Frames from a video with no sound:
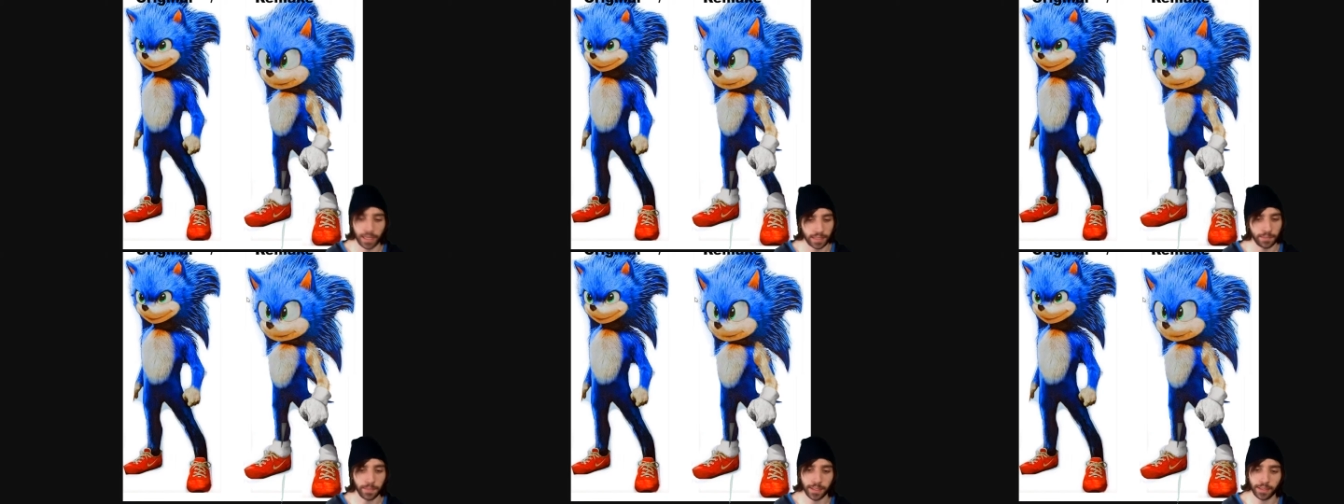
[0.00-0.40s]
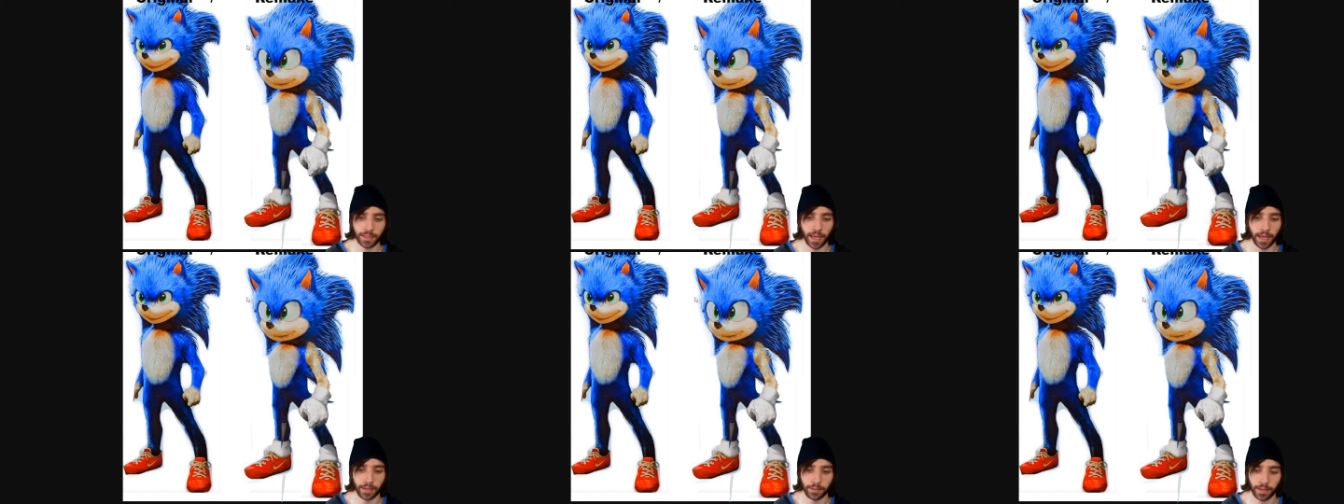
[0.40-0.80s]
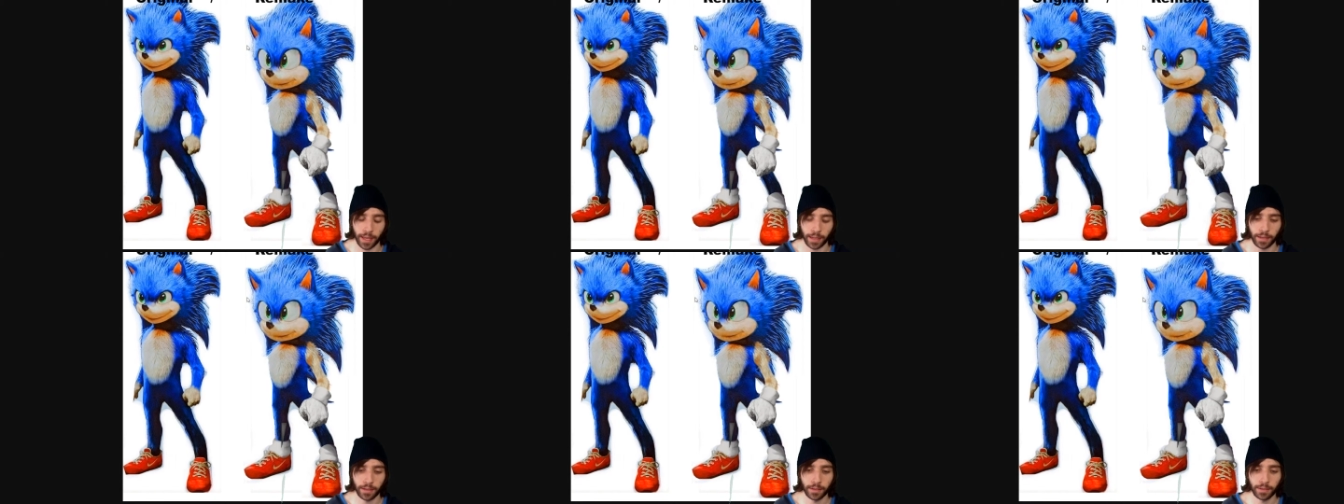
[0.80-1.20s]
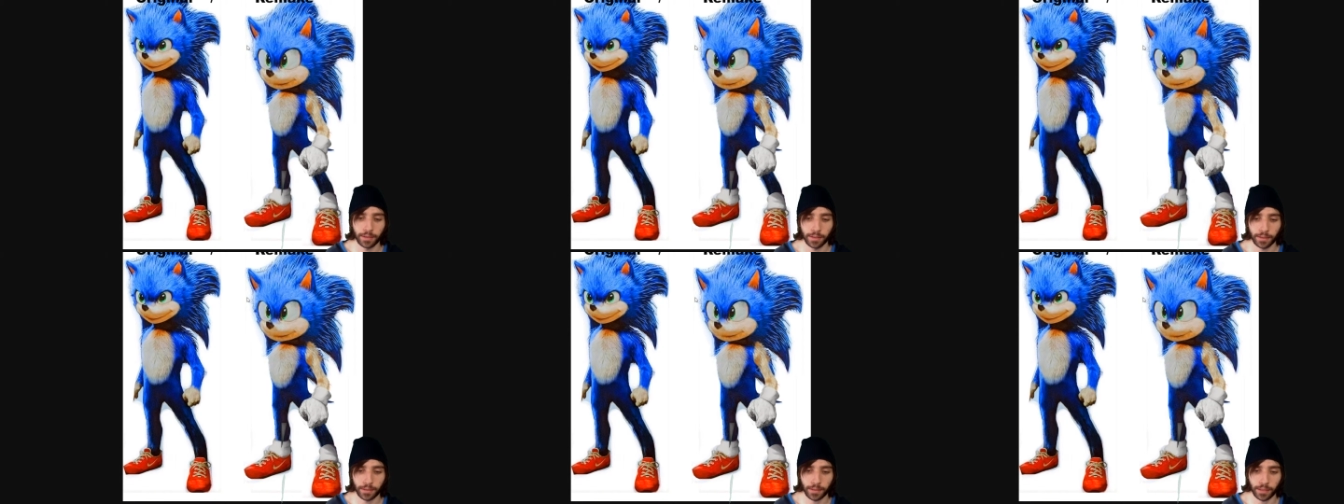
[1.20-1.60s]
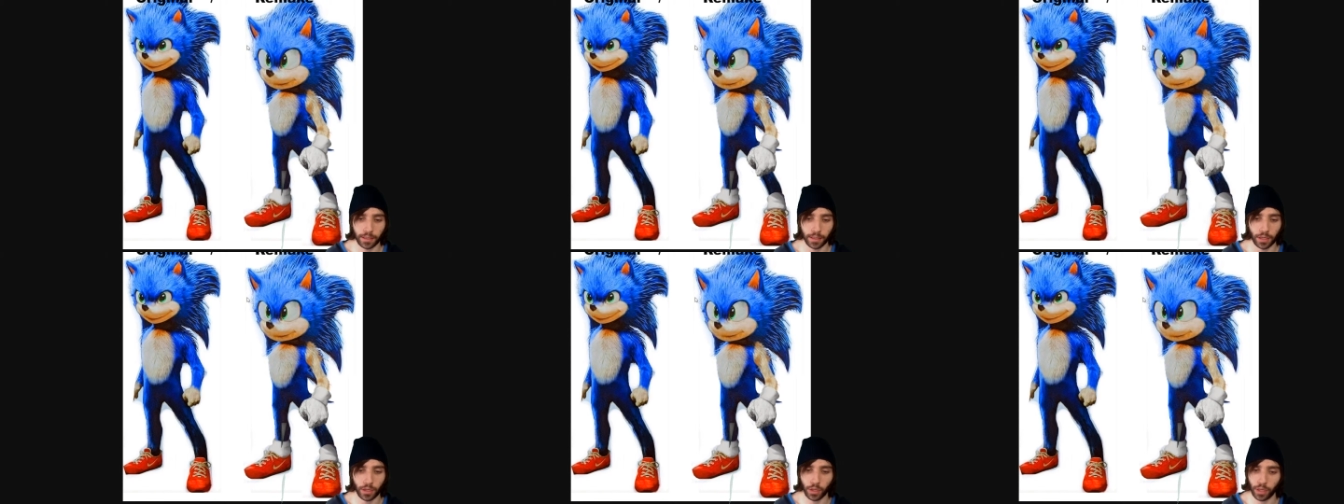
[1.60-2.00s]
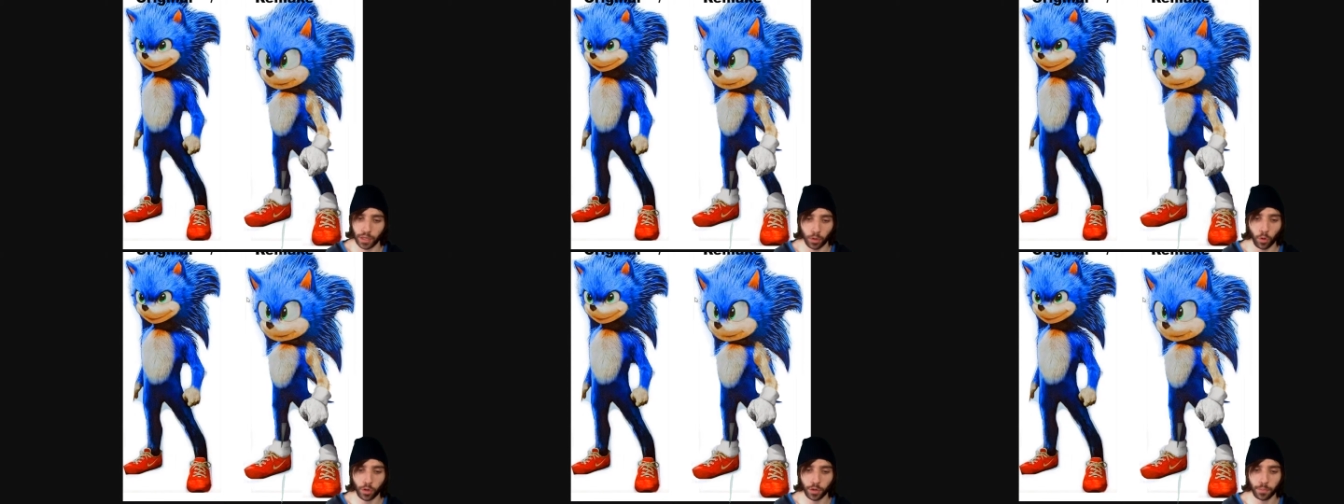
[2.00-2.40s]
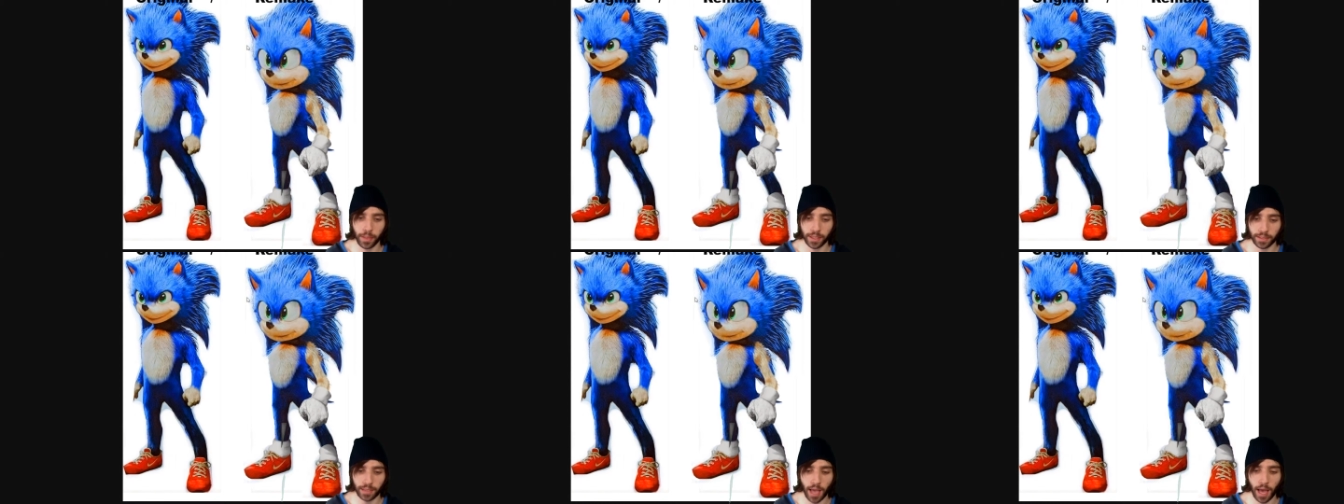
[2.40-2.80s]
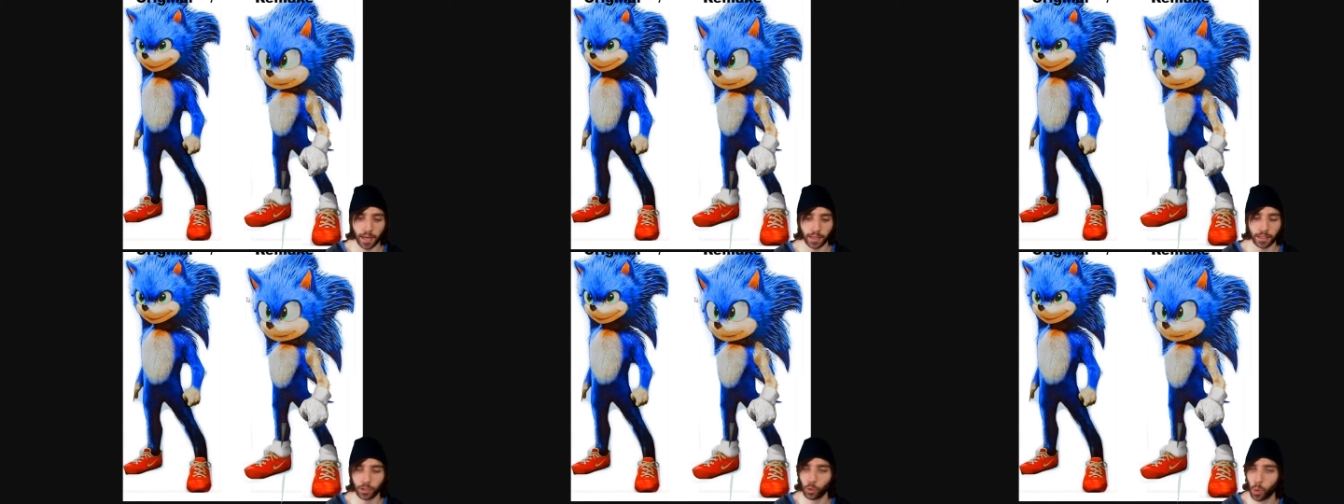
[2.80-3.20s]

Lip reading: That's me saying that in order to make Sonic,